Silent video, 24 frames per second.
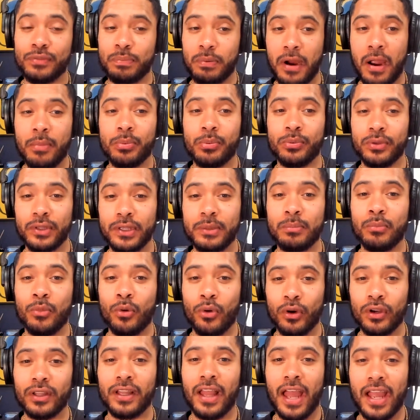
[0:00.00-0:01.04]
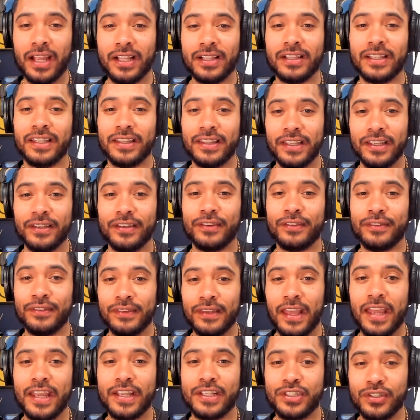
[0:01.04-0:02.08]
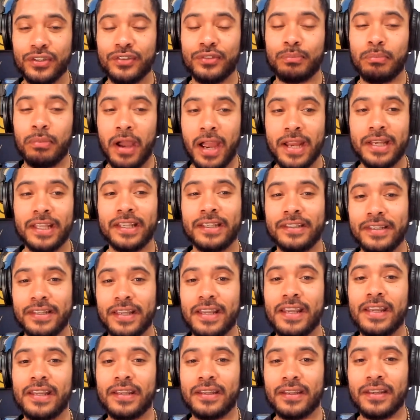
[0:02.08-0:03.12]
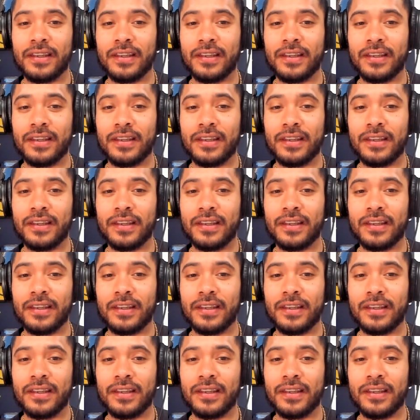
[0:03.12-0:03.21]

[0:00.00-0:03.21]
probably more likely than the snake just biting dick.